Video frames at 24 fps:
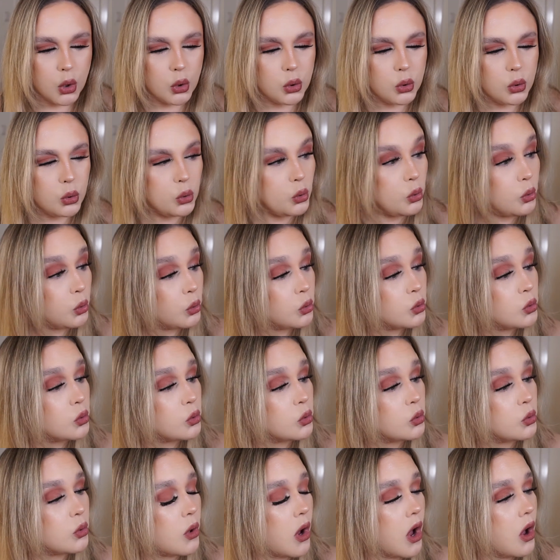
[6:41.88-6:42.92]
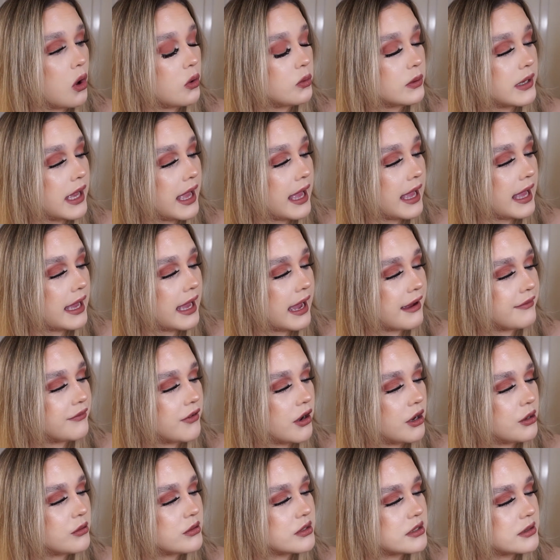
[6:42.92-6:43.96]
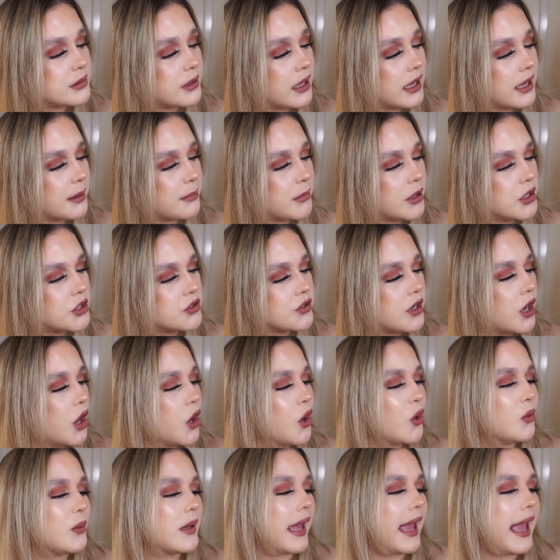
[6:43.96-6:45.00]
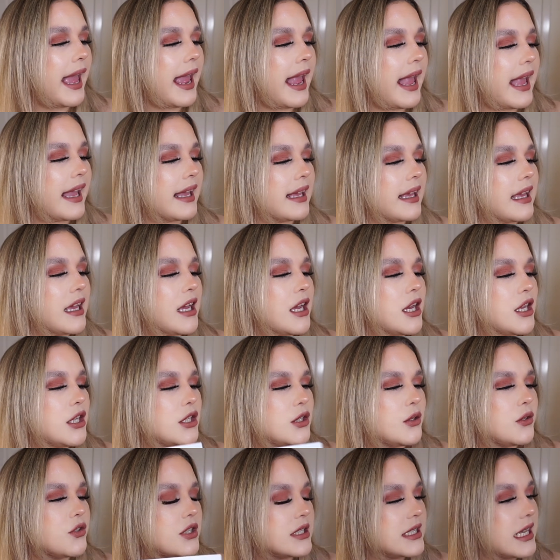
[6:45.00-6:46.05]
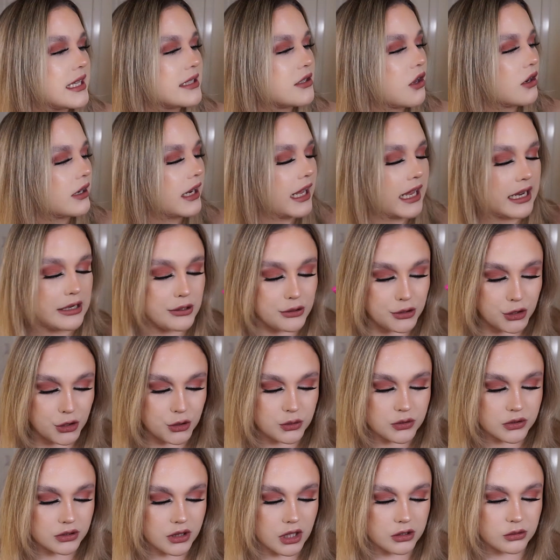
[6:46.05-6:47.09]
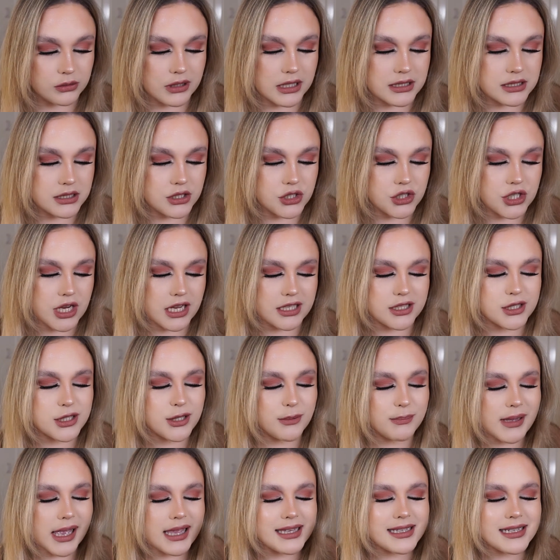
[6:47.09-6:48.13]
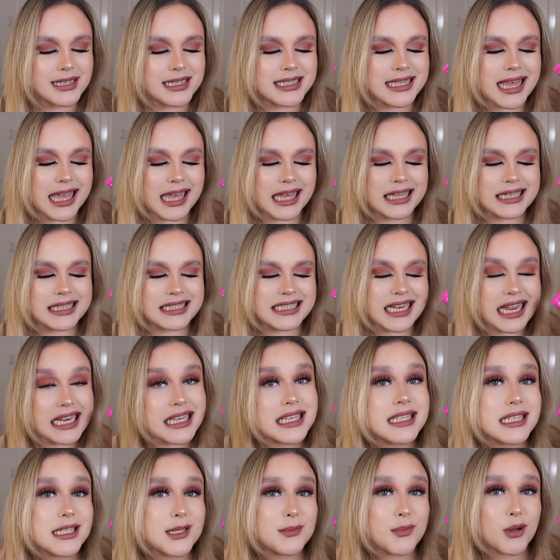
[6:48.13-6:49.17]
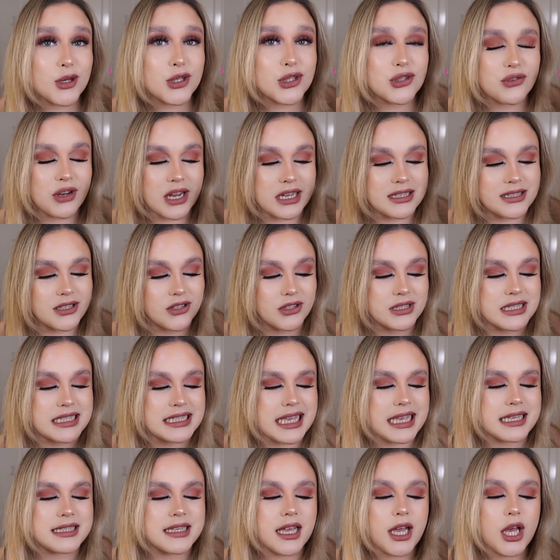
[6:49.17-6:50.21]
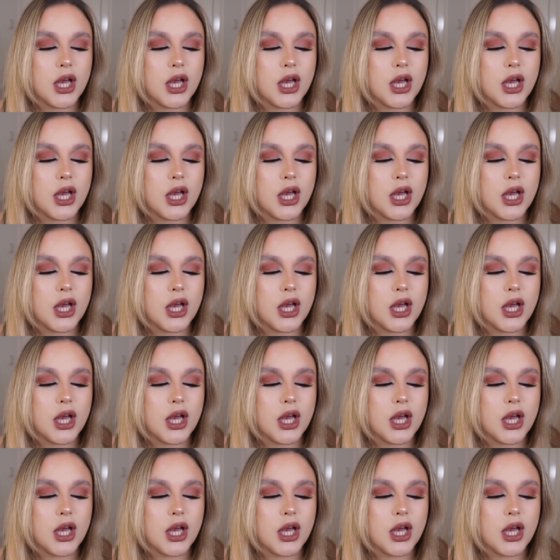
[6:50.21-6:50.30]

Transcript: ooh, okay, I thought it was like a moisturizer. Okay, so it just says on here Nude Glow, that's the shade. So I'm guessing it's like a tinted moisturizer, because it says